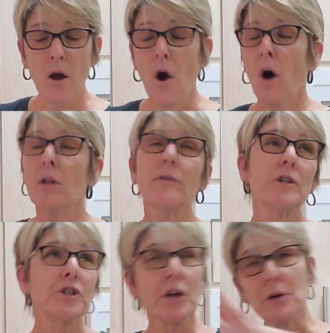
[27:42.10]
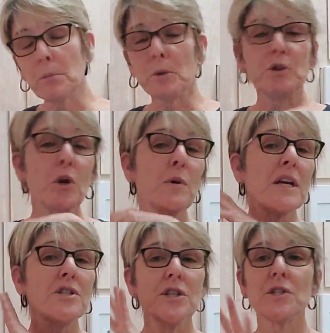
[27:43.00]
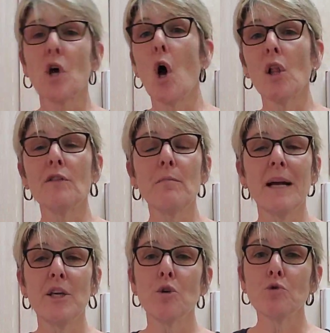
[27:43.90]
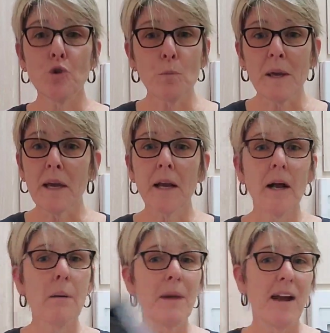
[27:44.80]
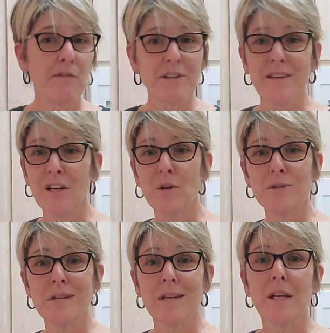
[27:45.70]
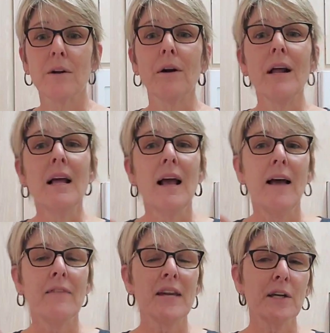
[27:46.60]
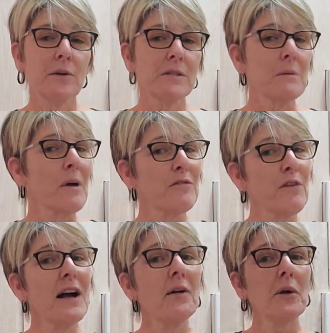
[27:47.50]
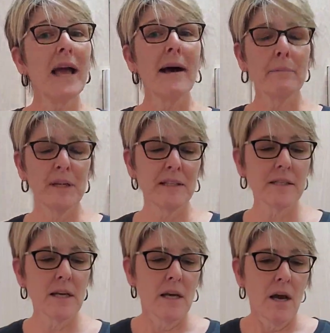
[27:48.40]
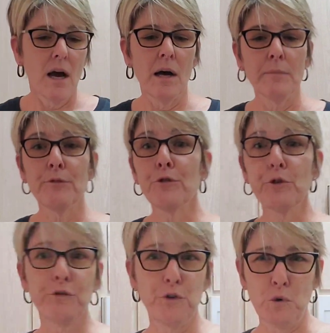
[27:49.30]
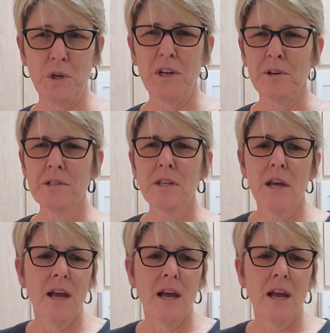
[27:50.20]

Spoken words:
all of our charitable donations, all of my YouTube income, everything goes in here, and then it goes in my file cabinet for a few years.